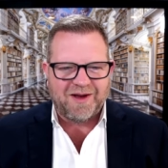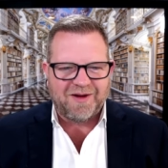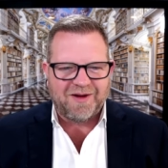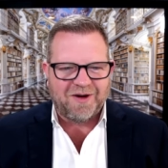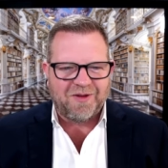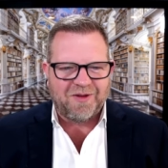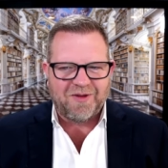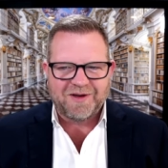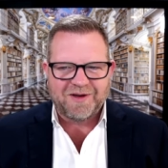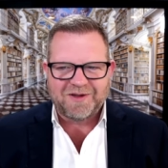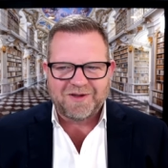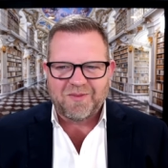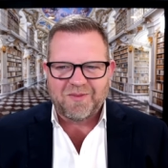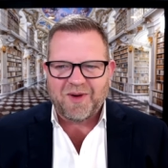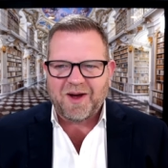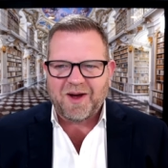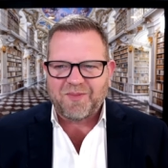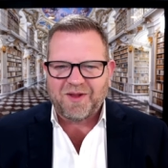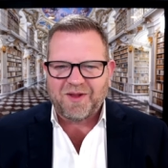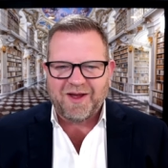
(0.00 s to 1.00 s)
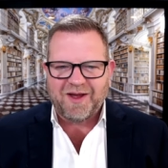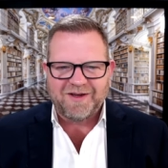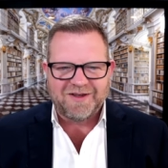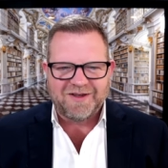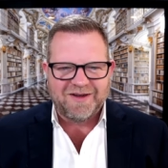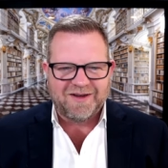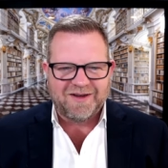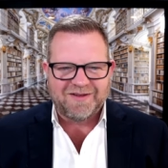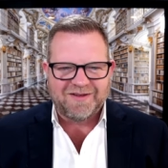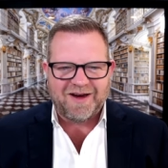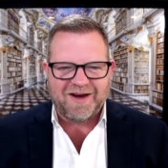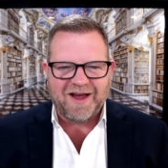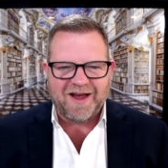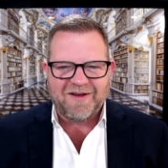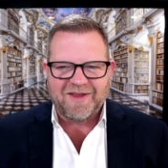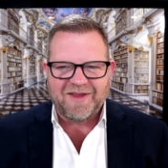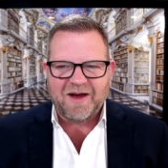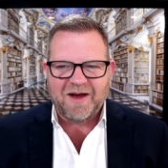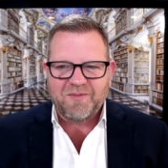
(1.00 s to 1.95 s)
You know, the rest of the population doesn't have that.